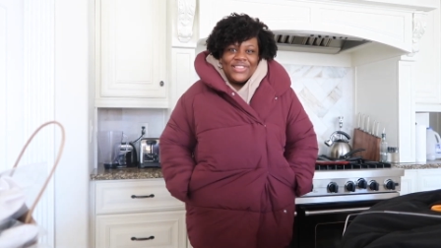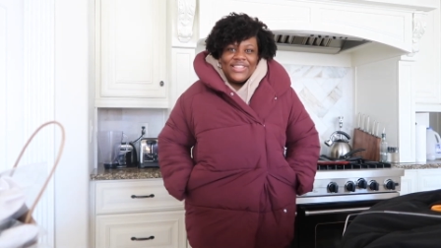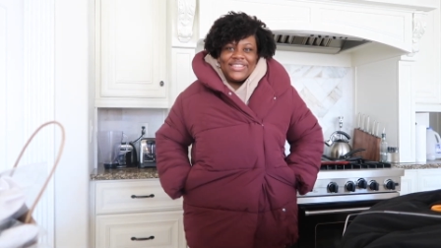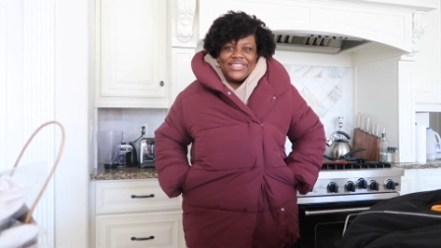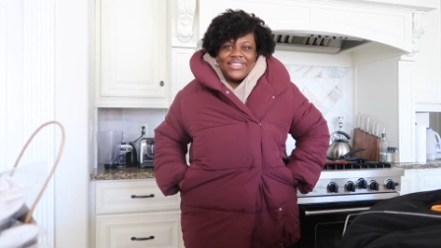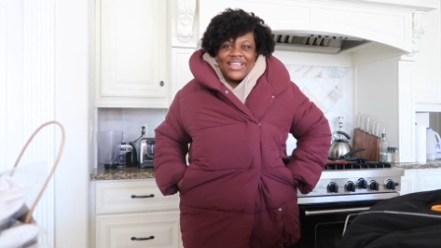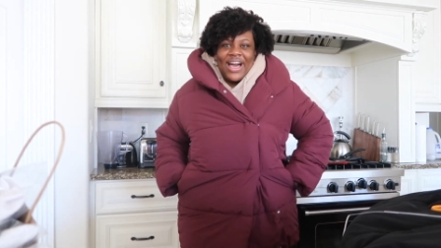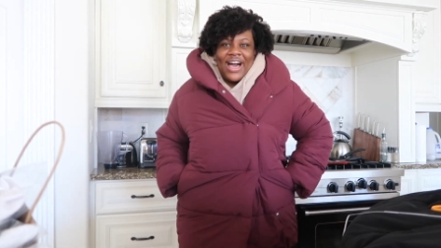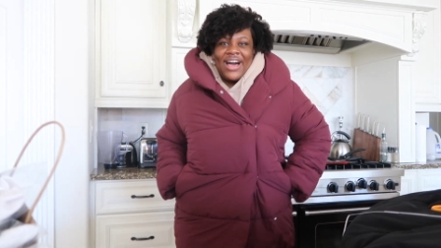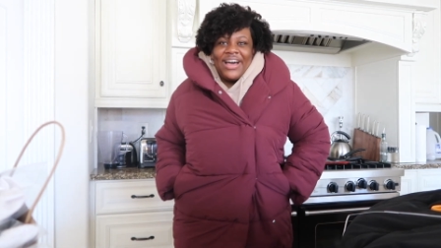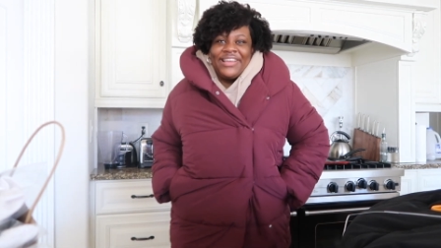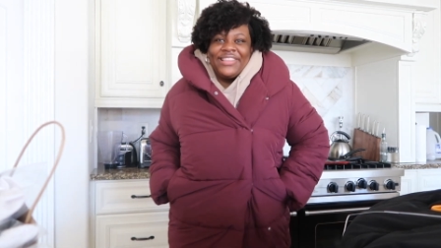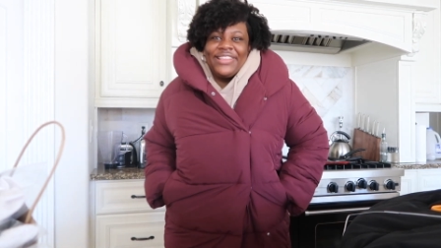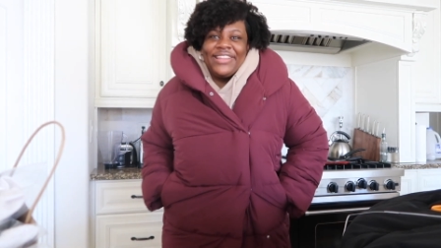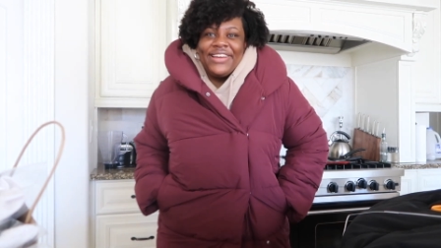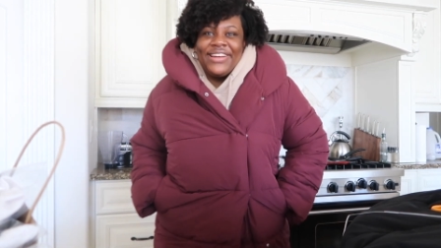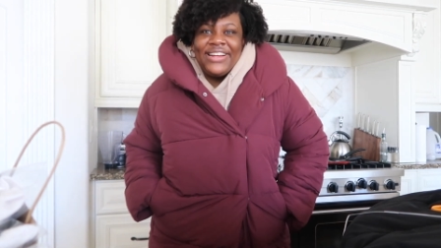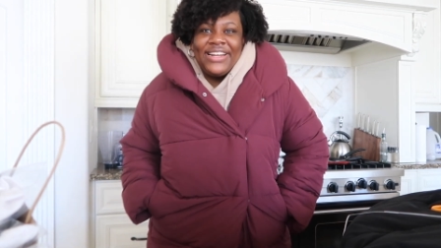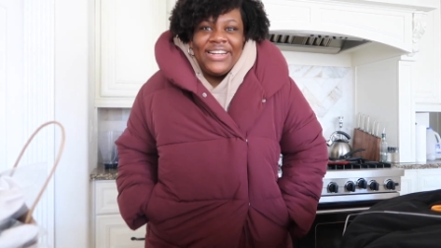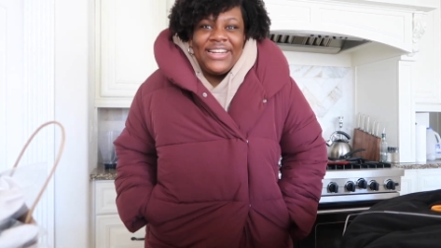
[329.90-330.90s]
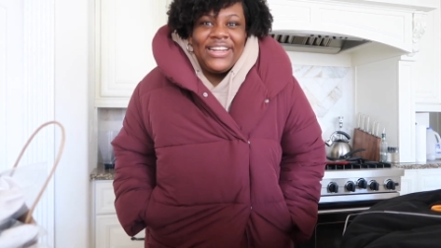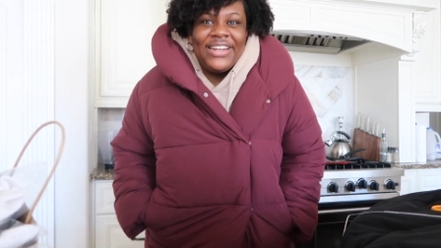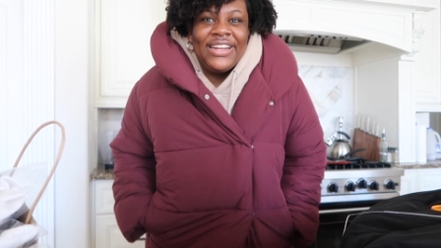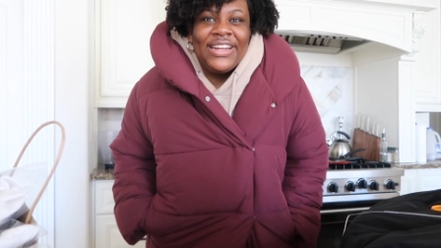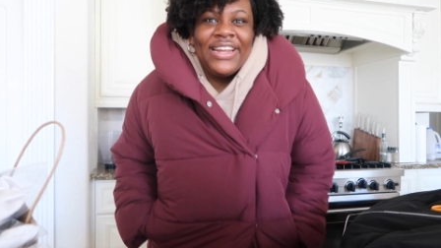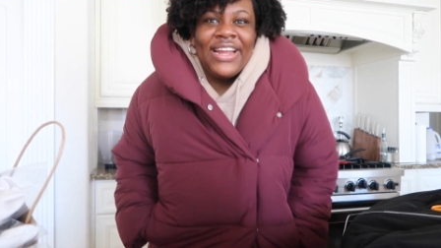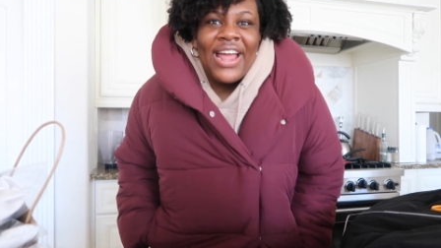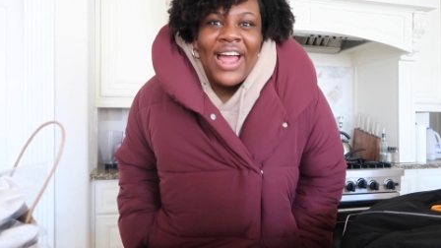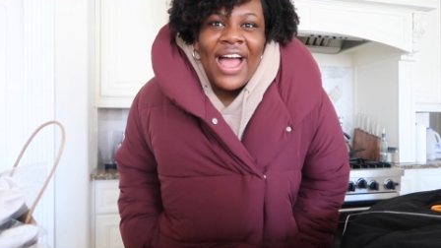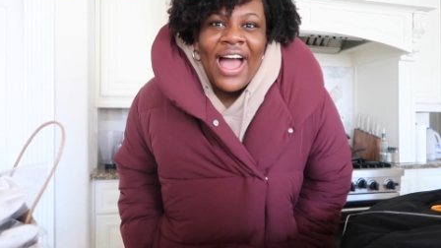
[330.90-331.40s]
this color.
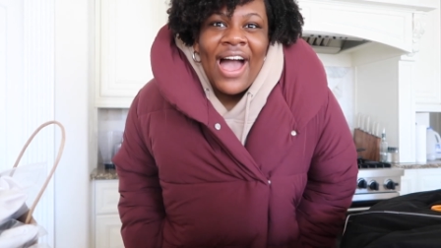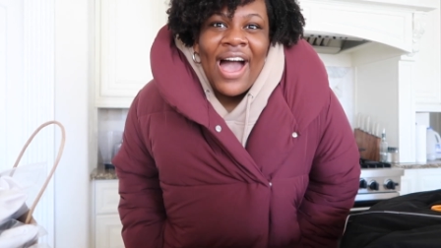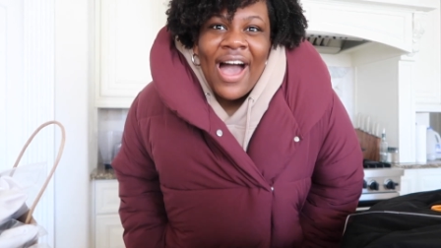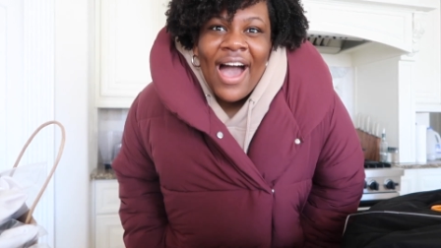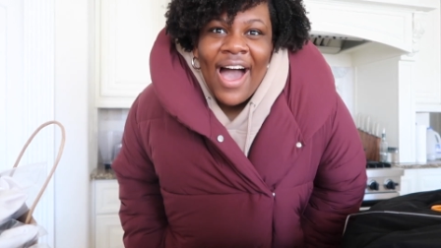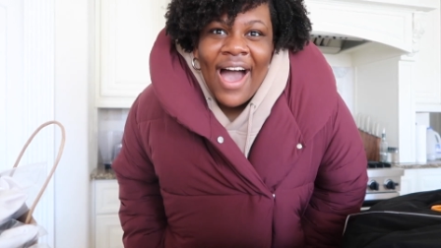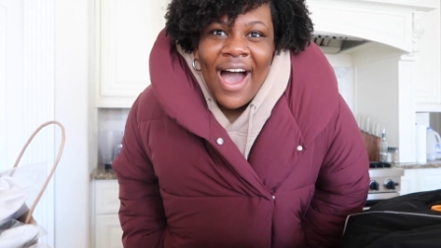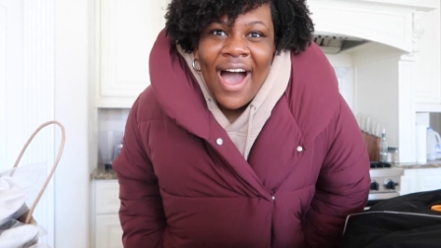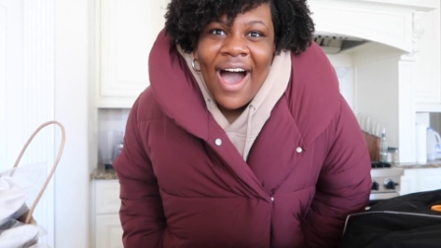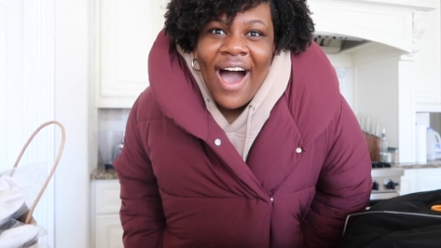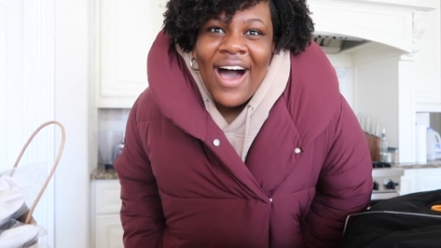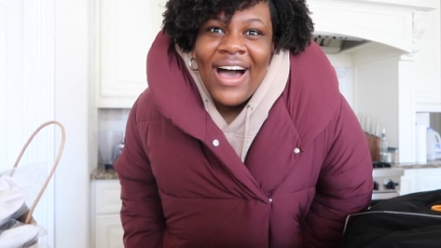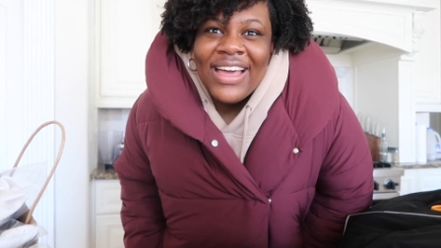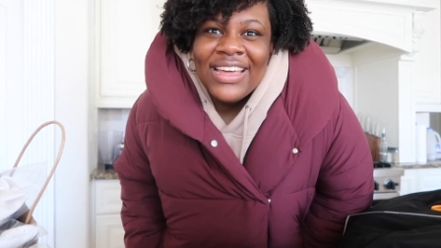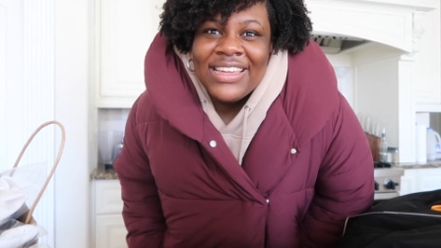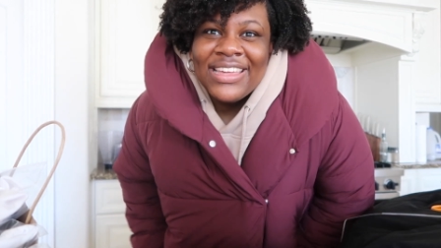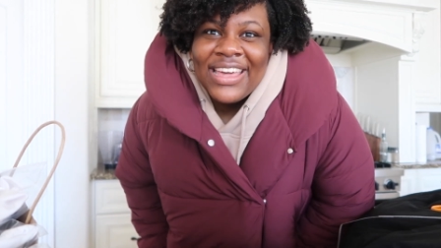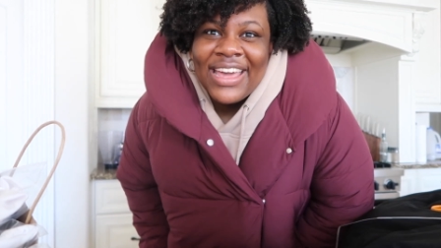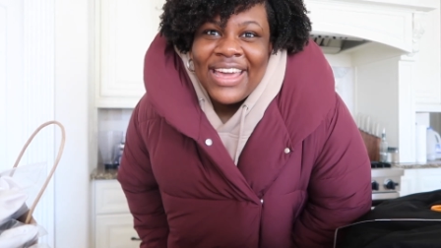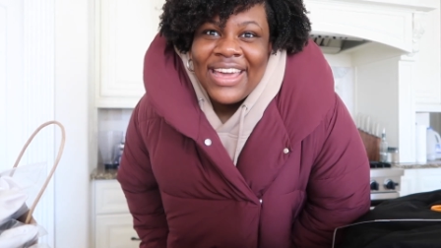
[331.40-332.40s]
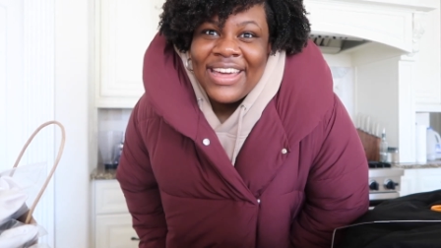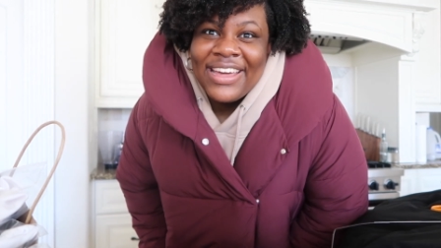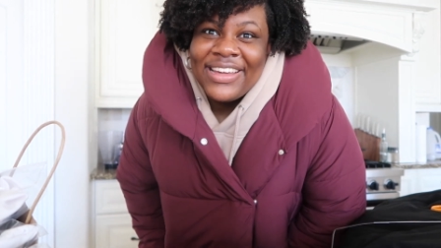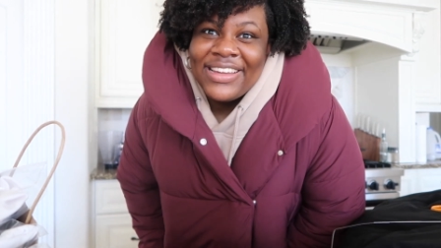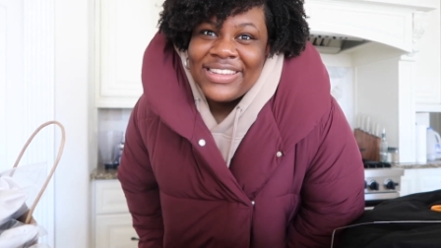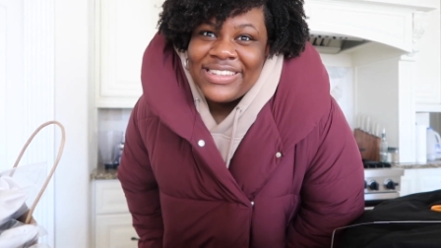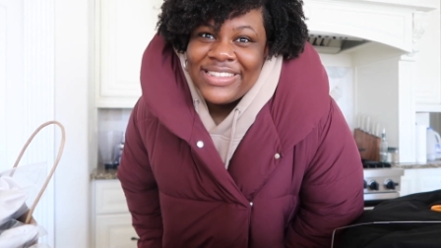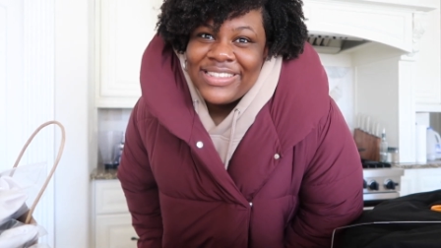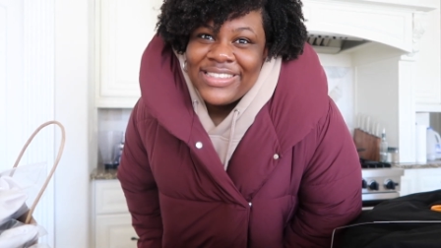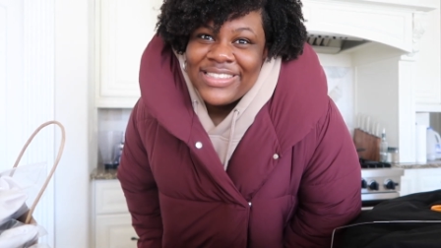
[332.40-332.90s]
I
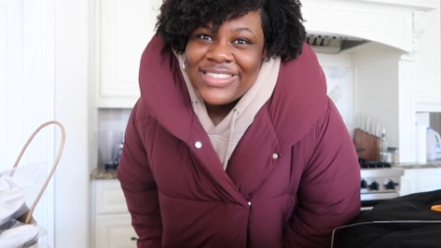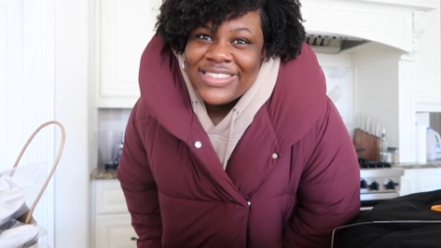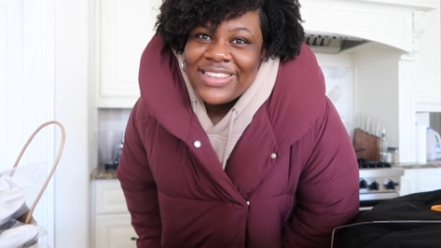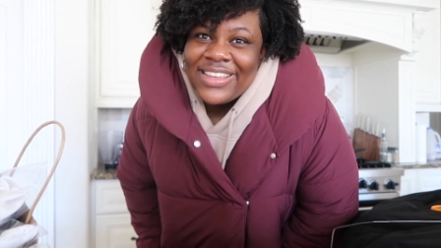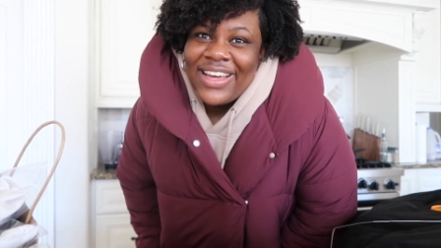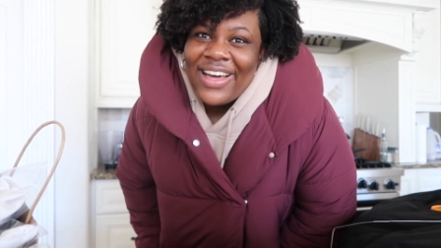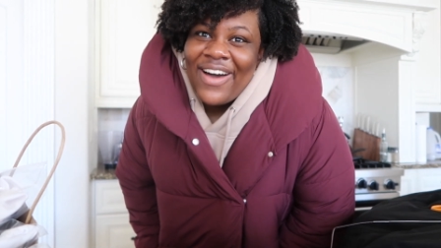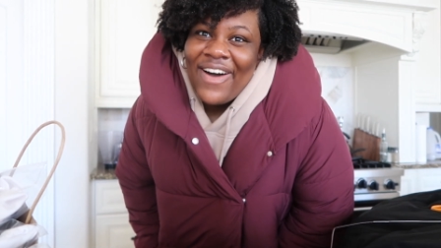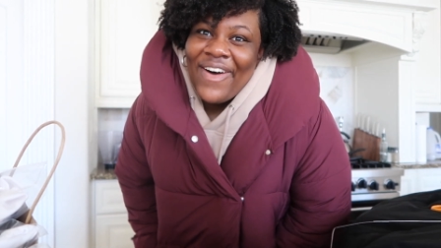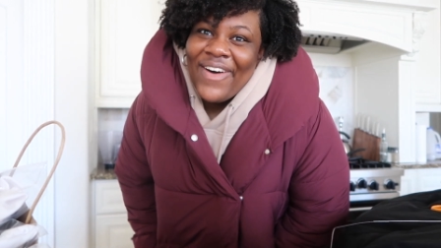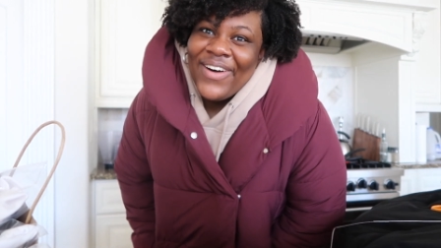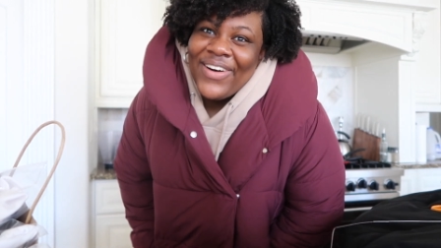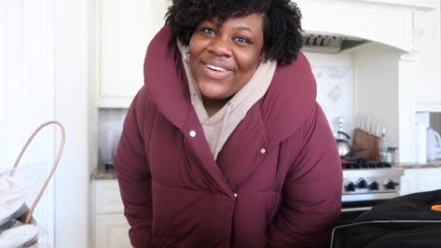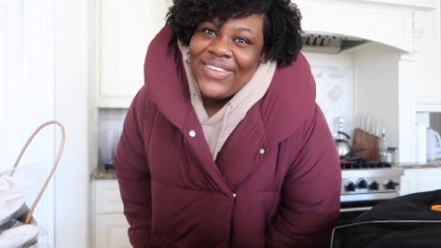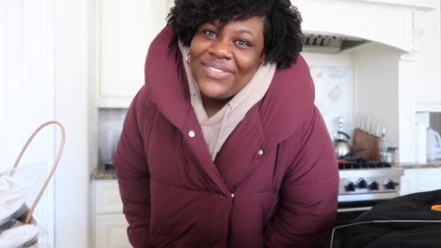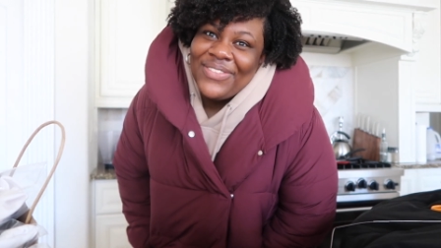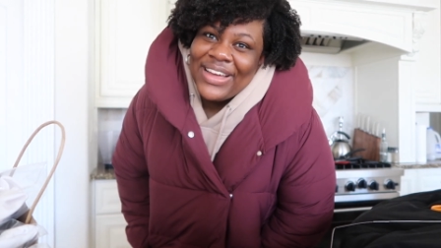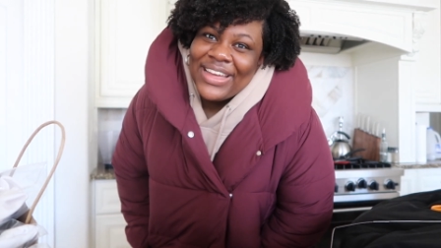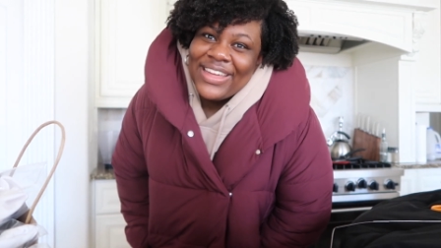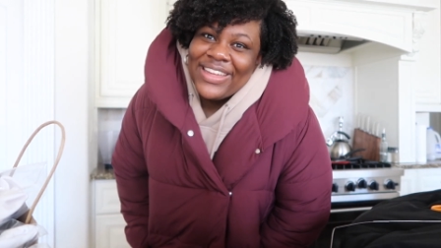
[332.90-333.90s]
can't, oh my